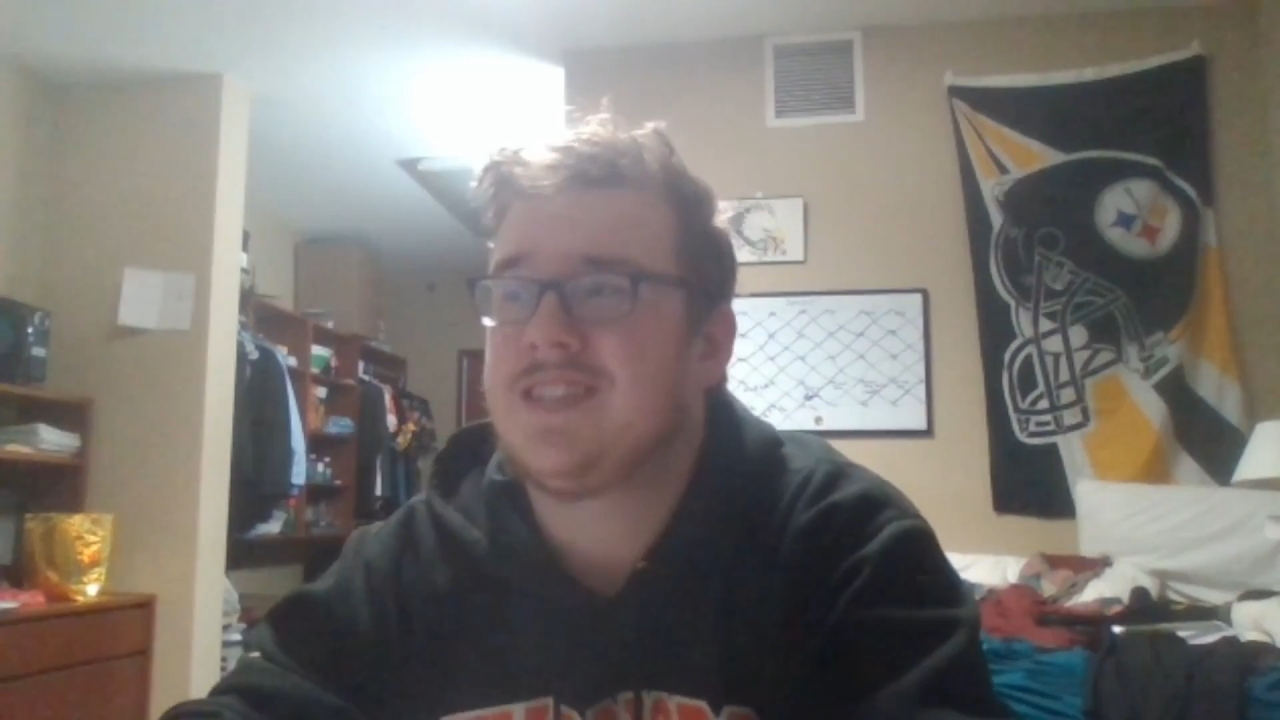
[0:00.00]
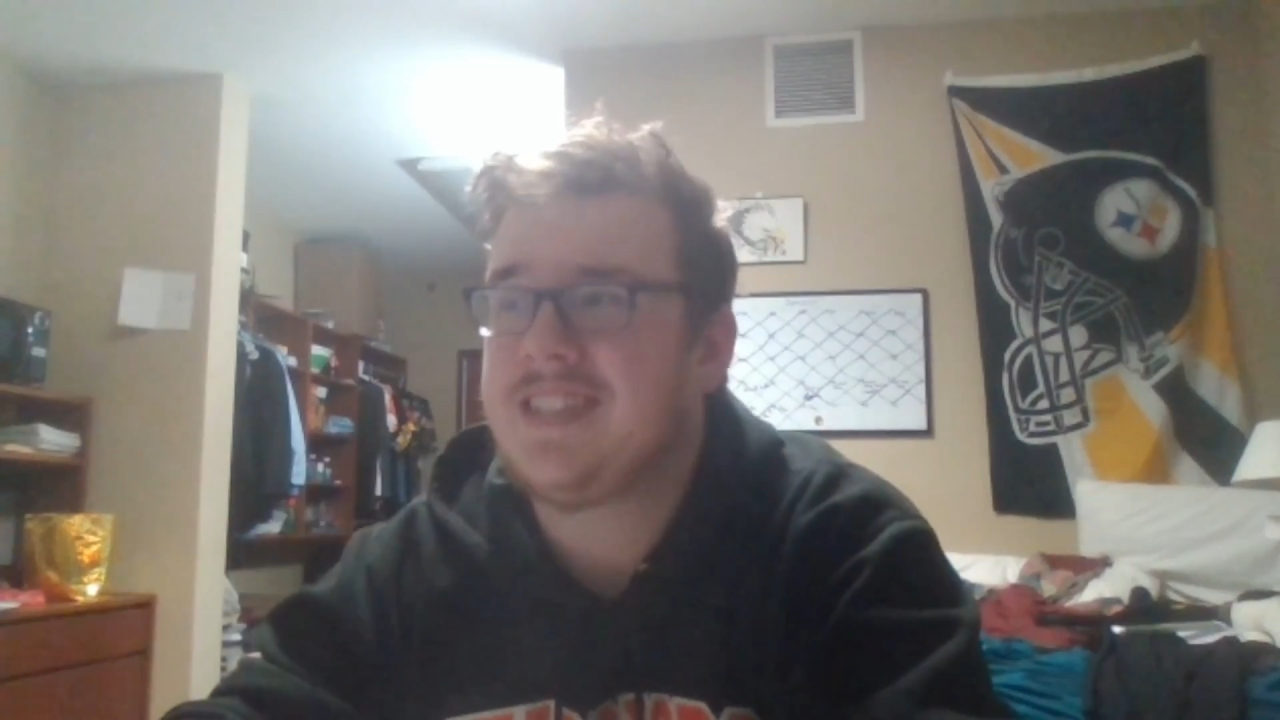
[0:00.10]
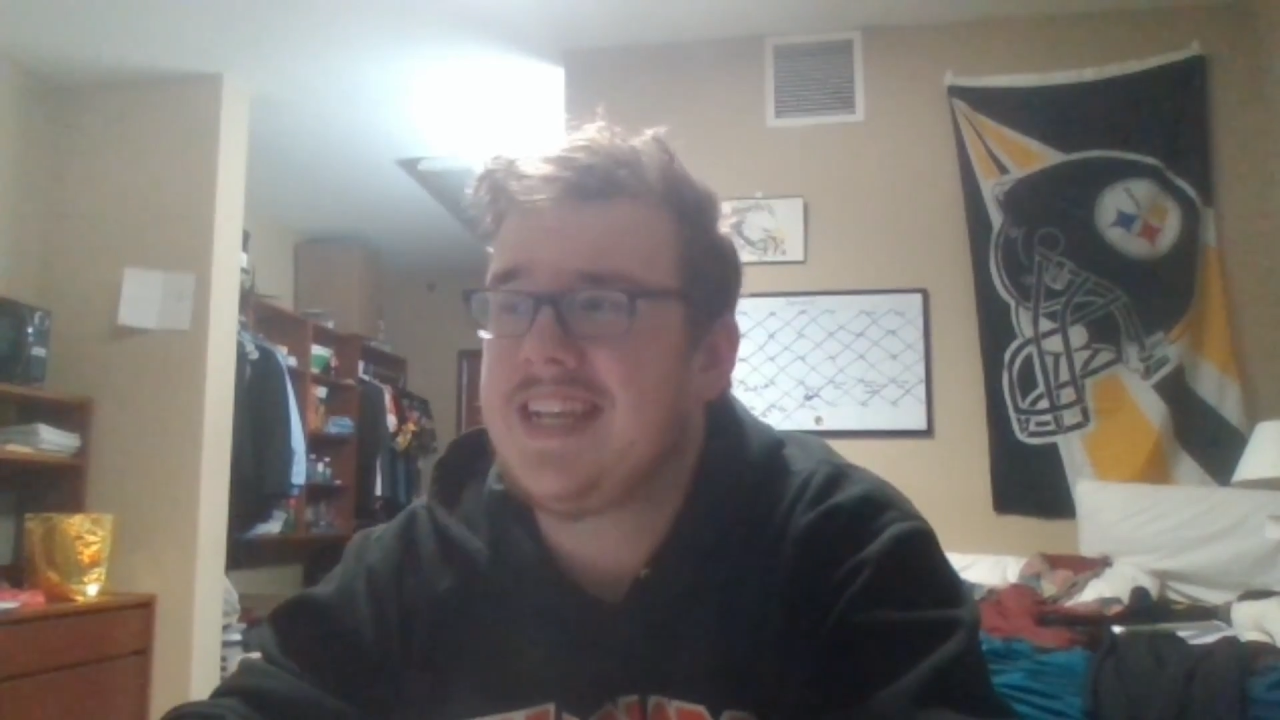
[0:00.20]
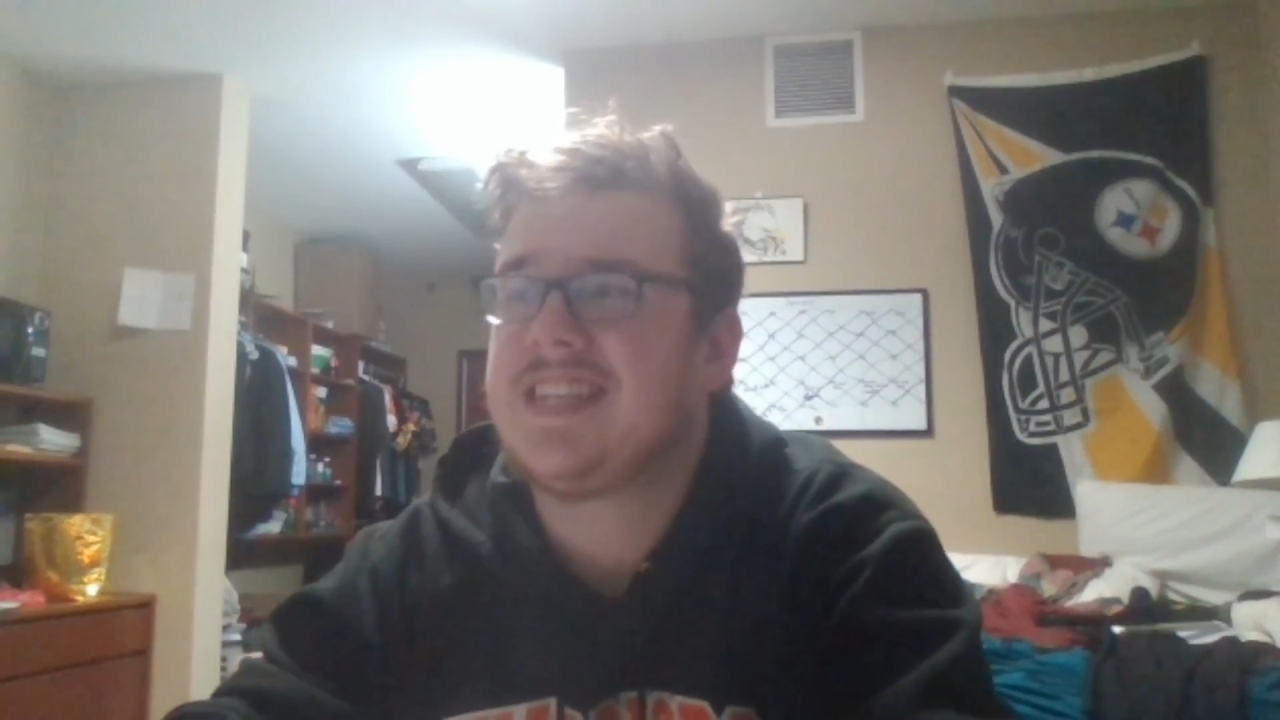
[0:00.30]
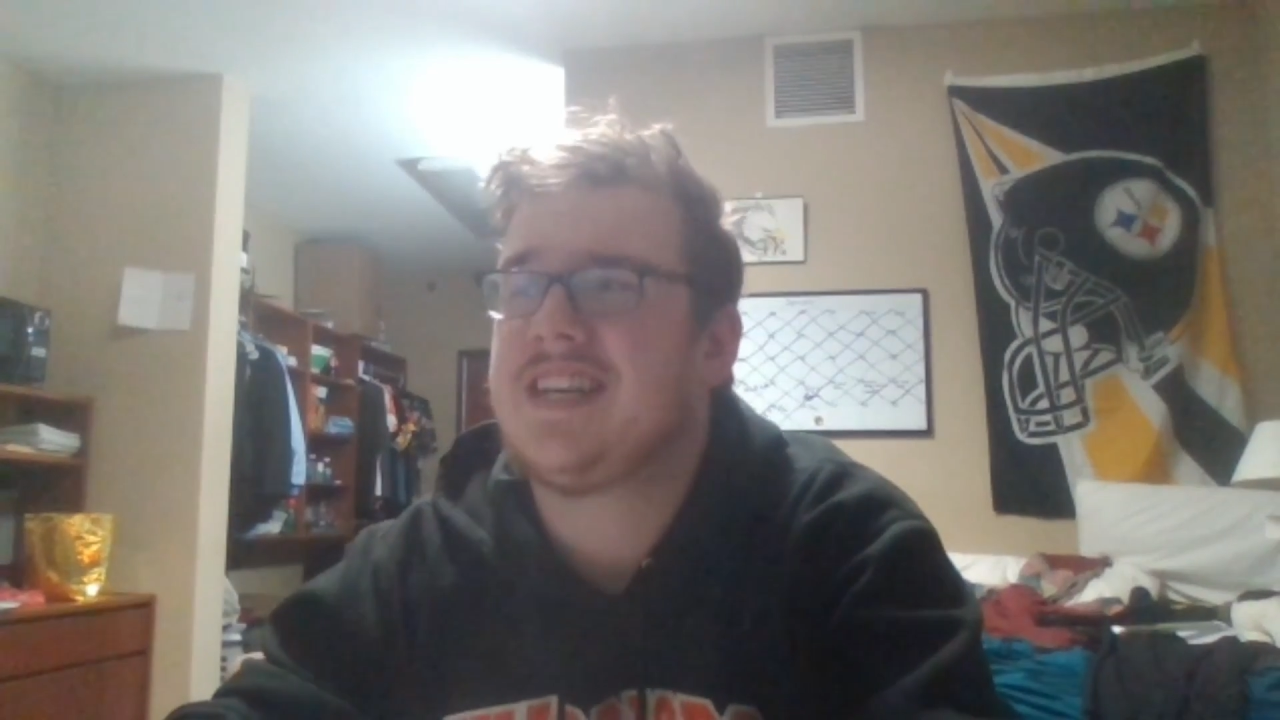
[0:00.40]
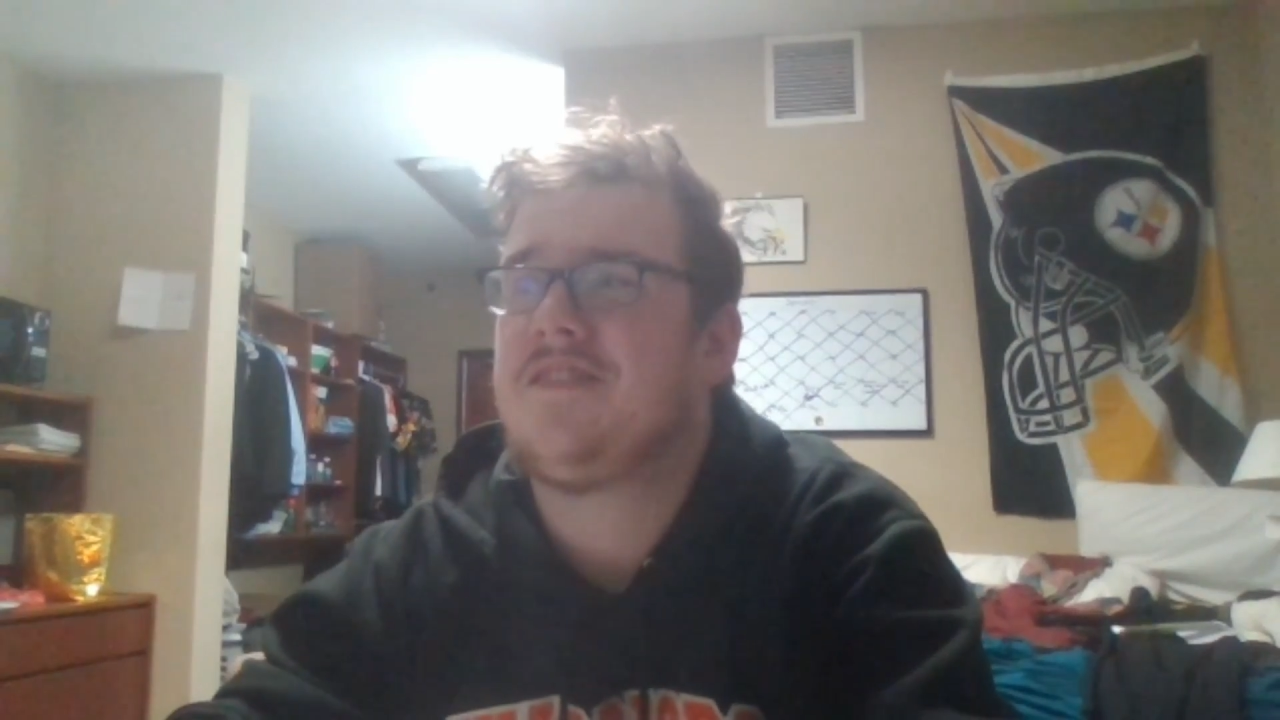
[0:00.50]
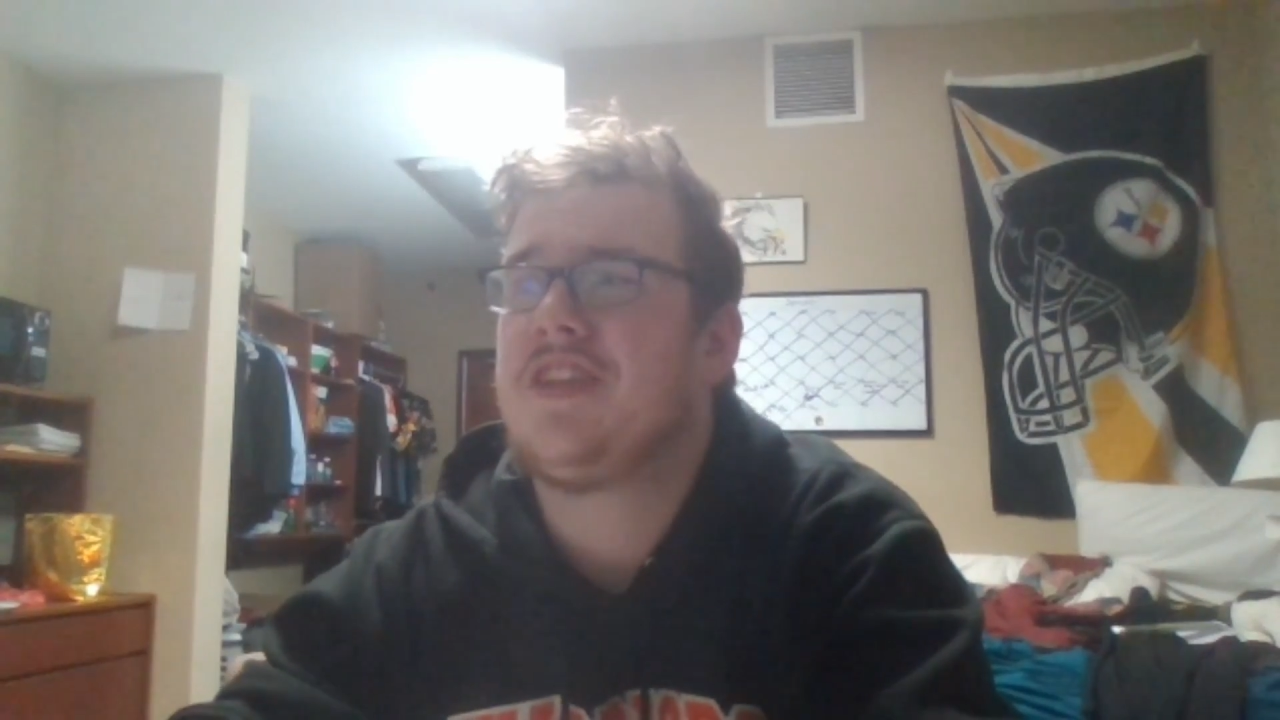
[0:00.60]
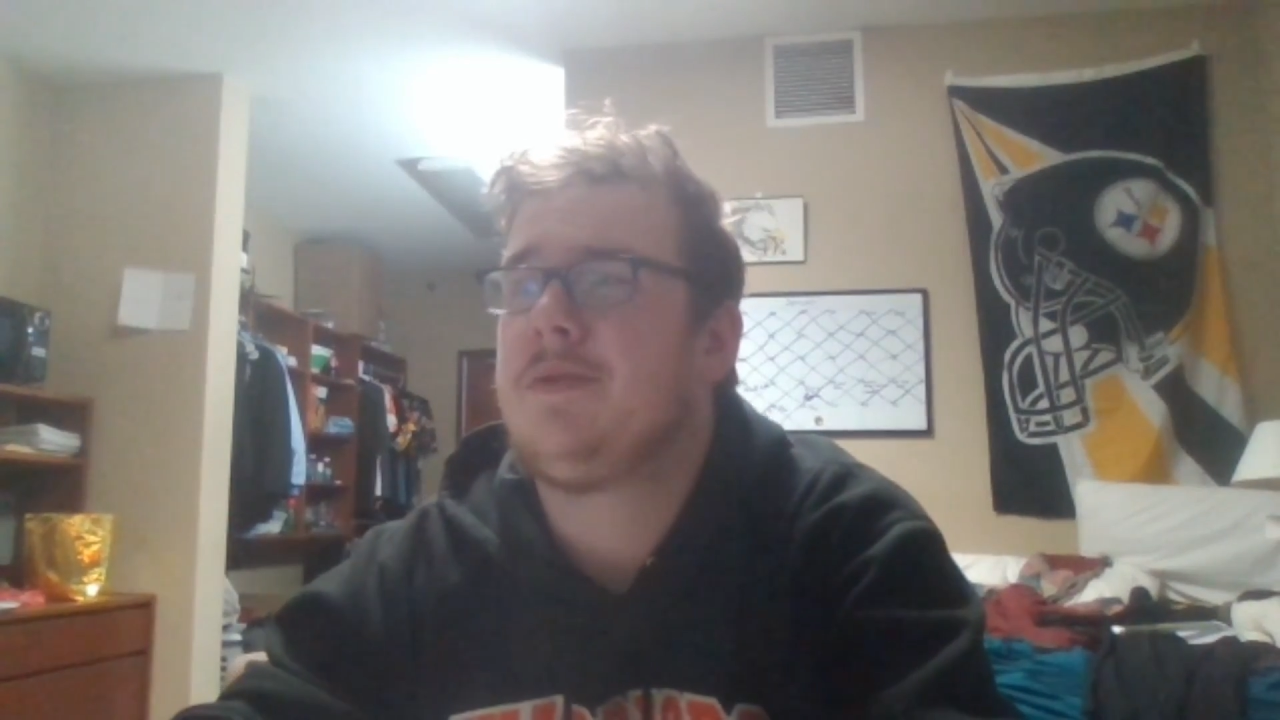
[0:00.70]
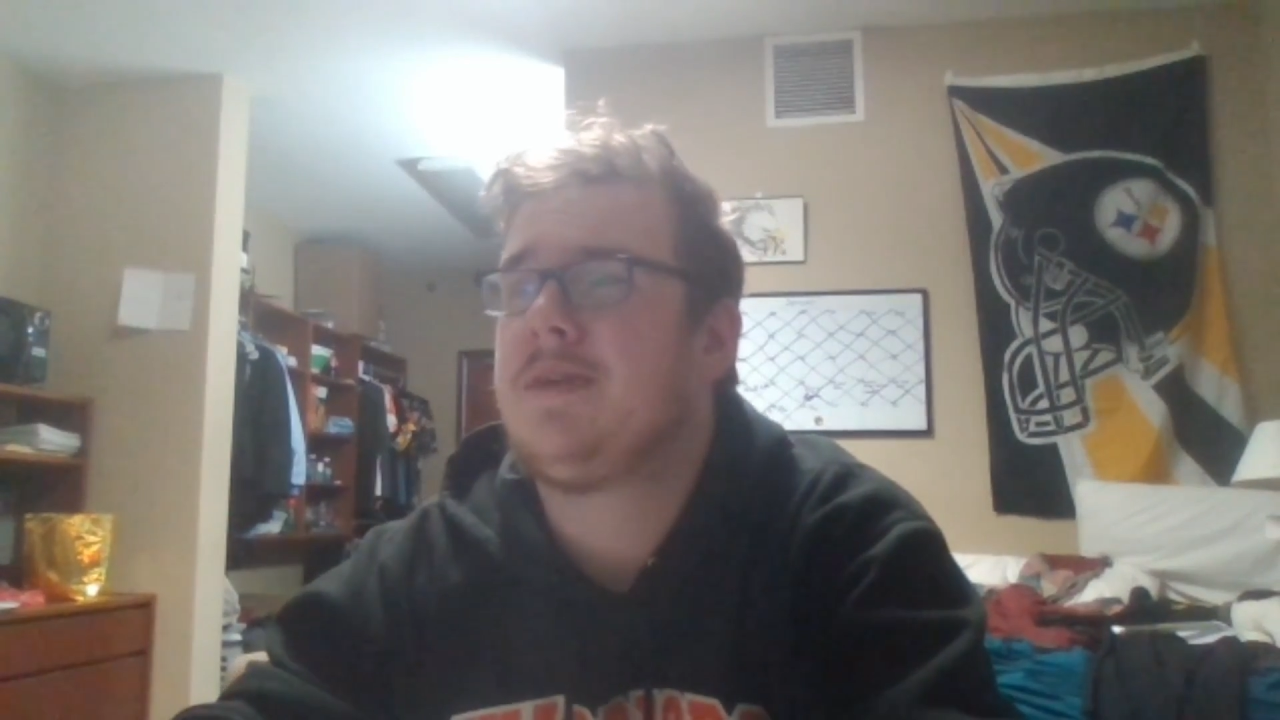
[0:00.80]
season of the